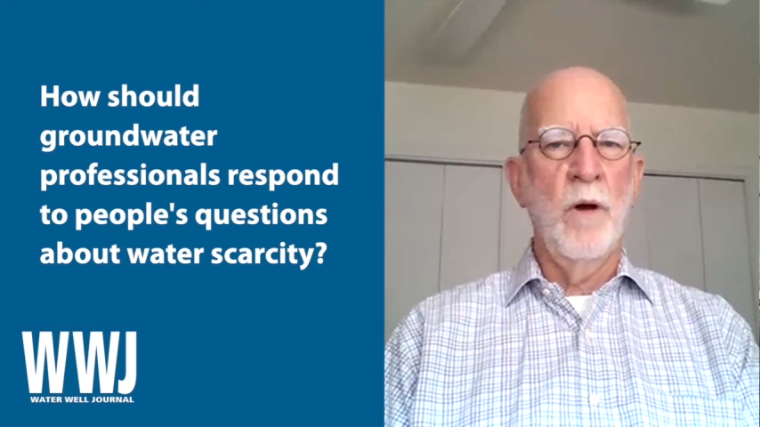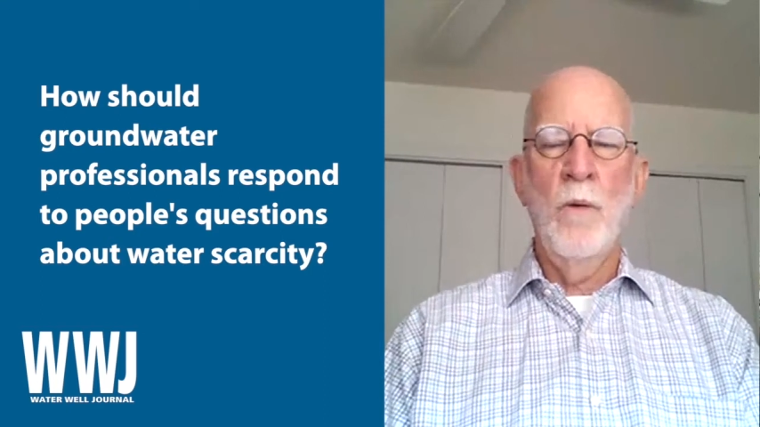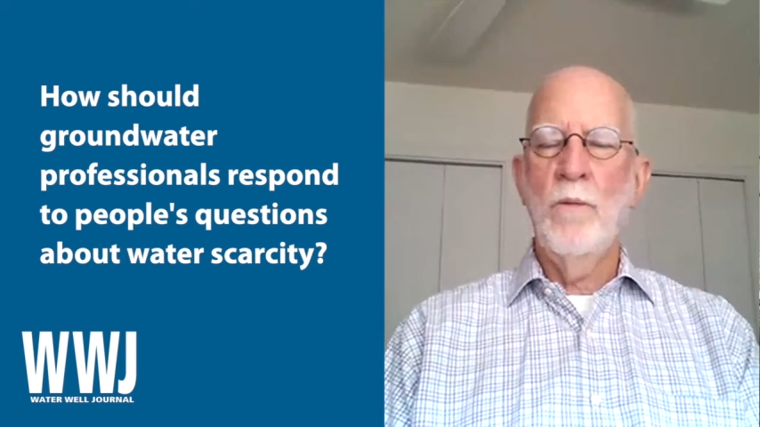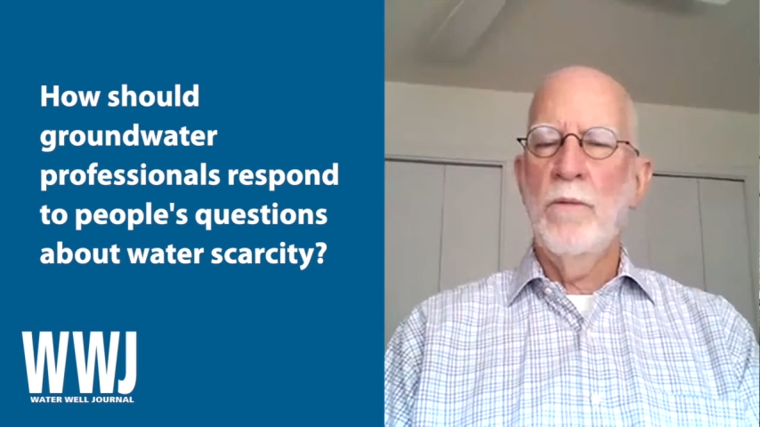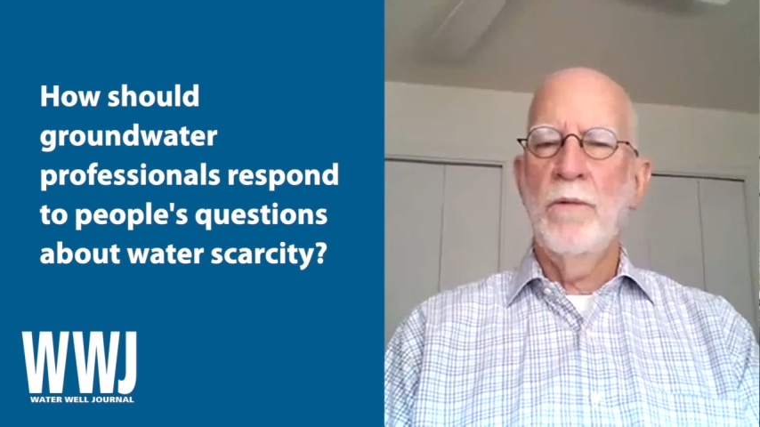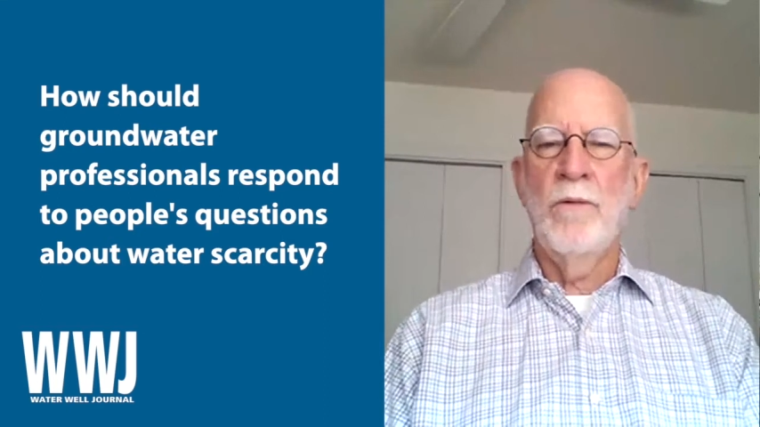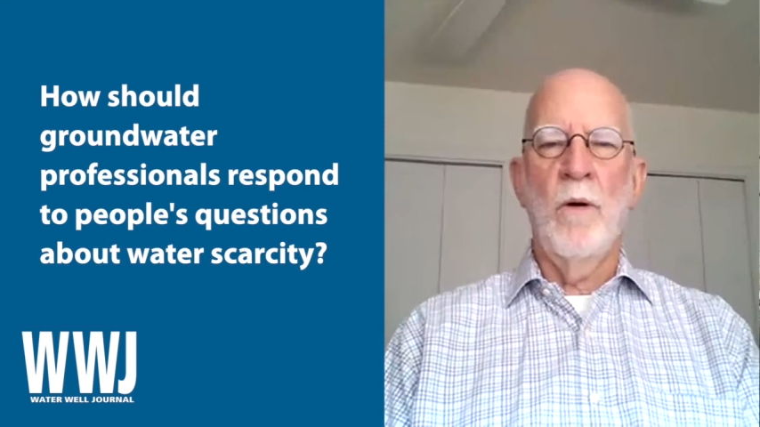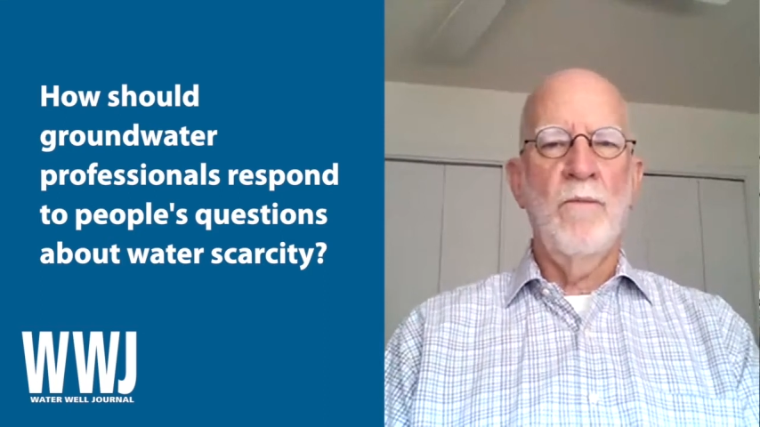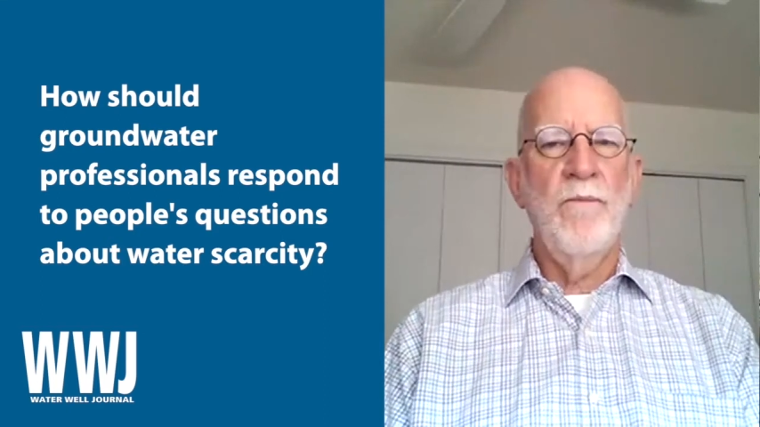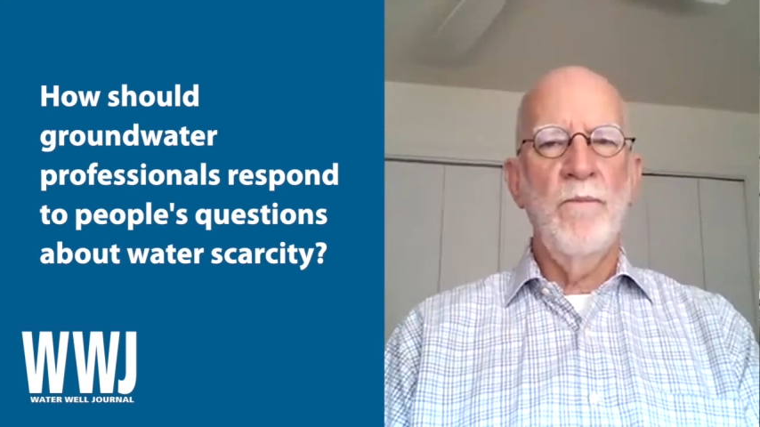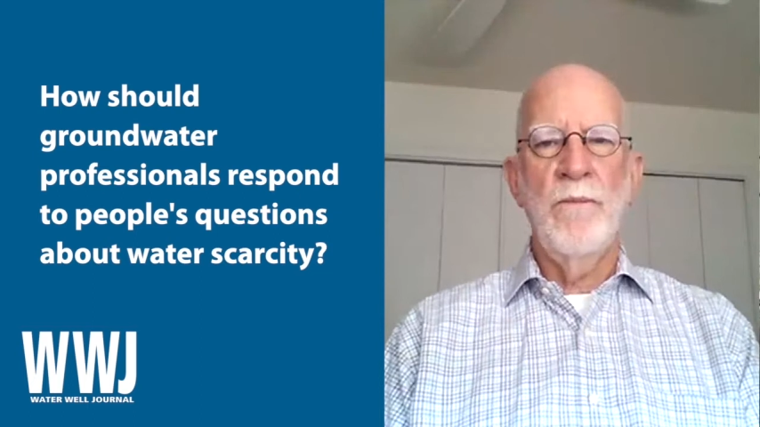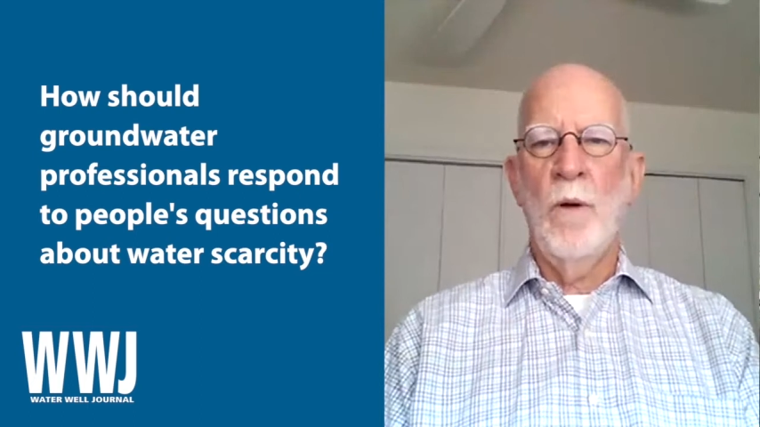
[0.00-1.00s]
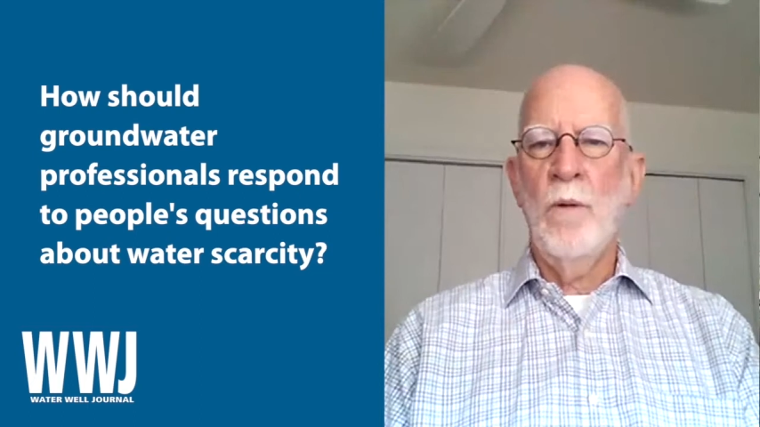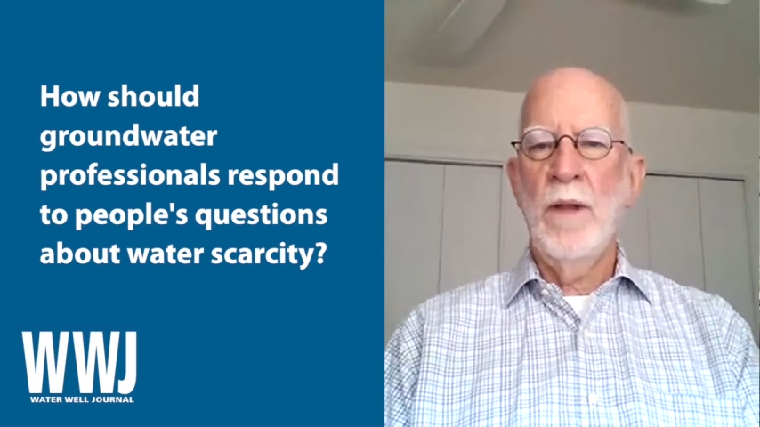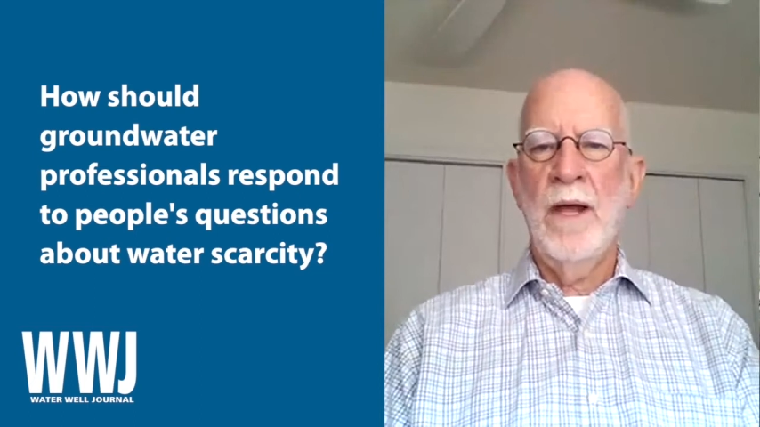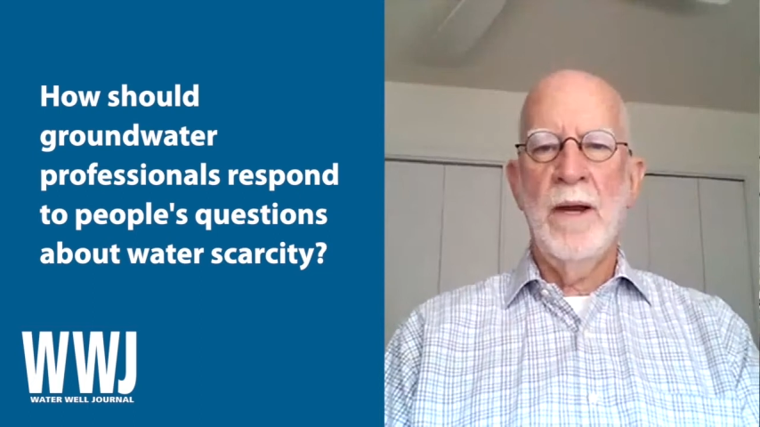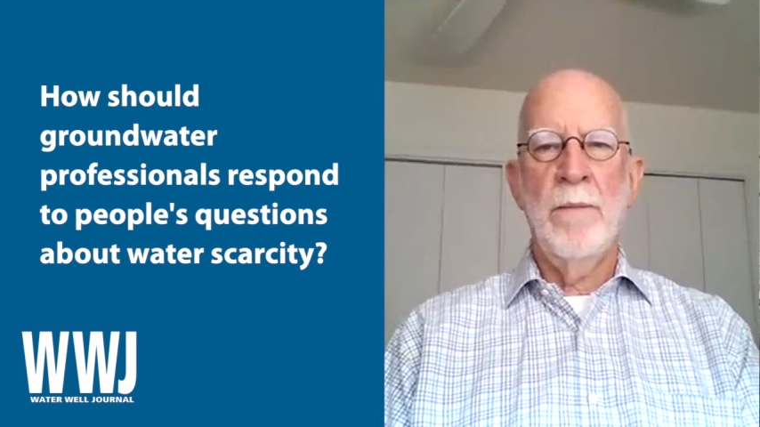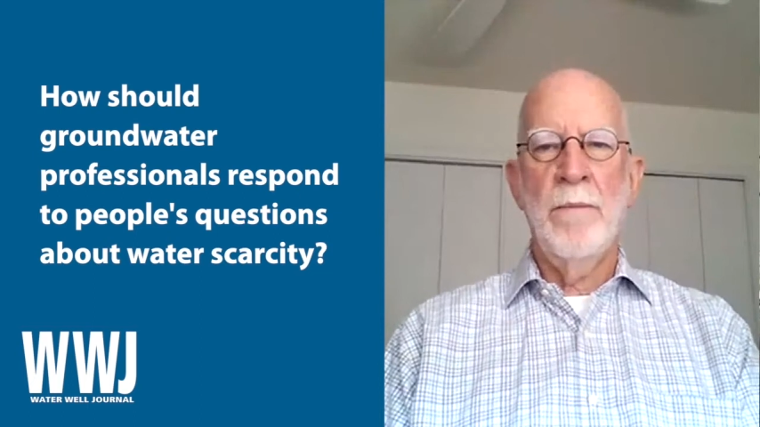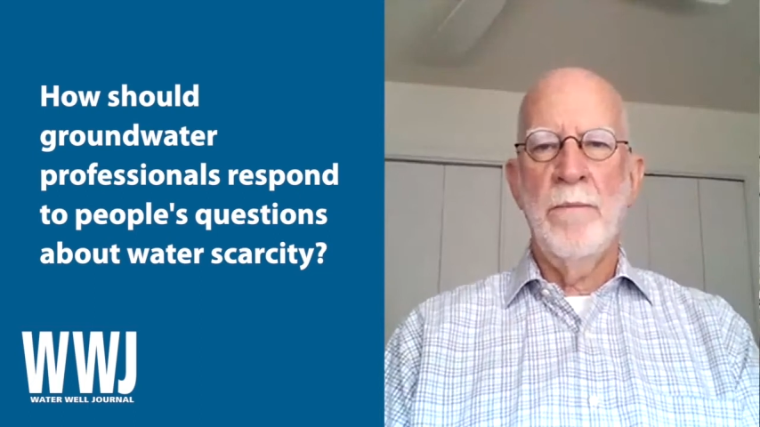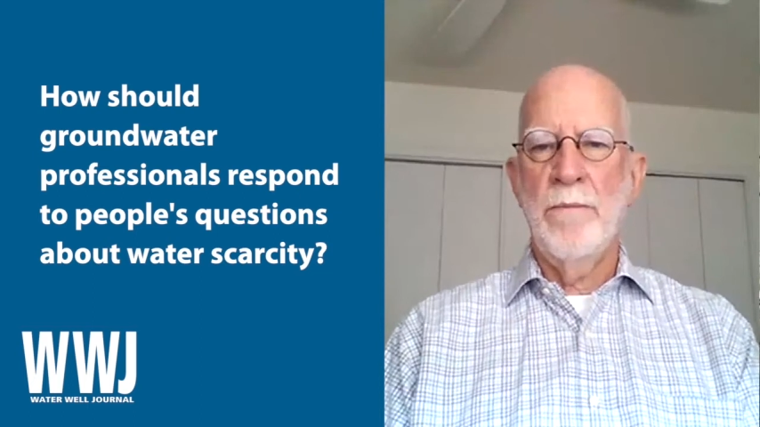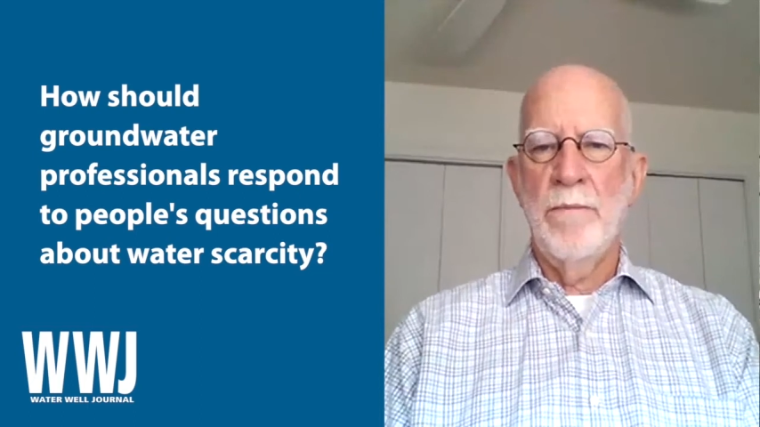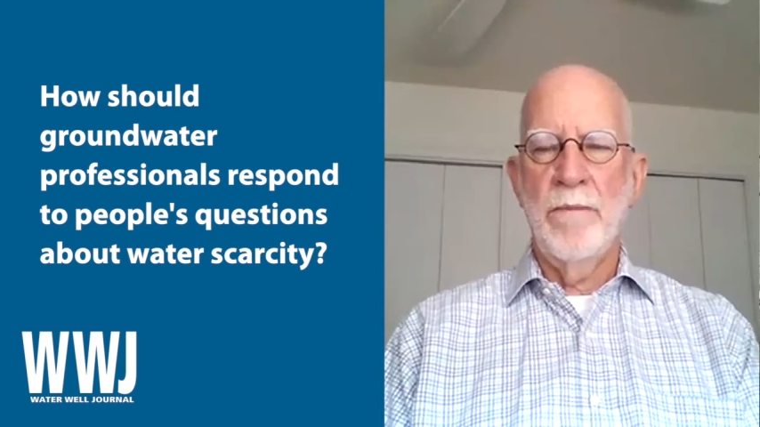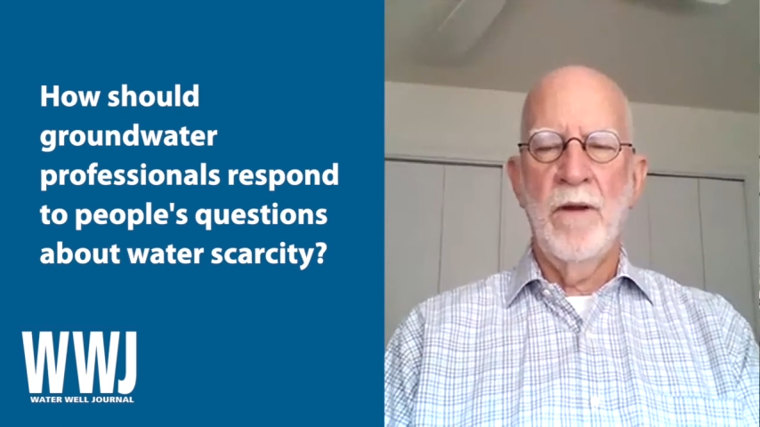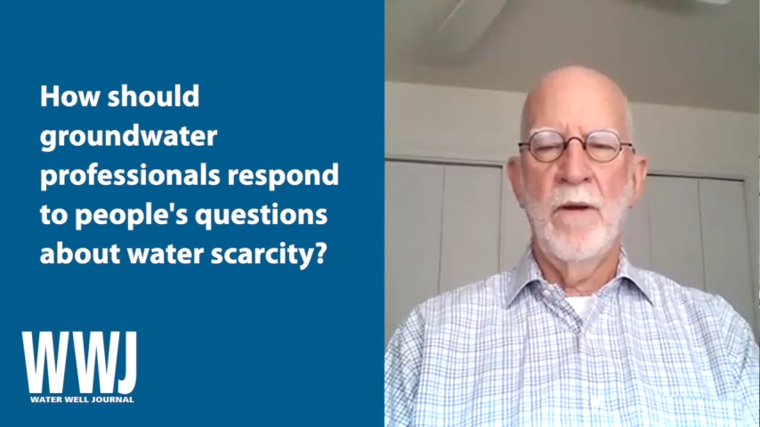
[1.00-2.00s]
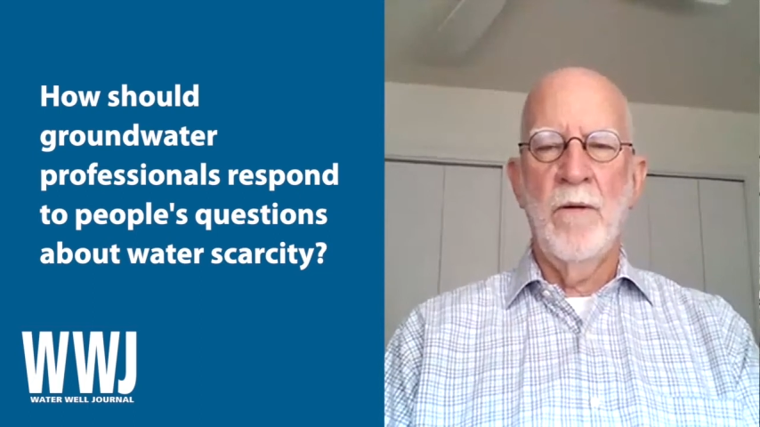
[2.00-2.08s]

Don't let them,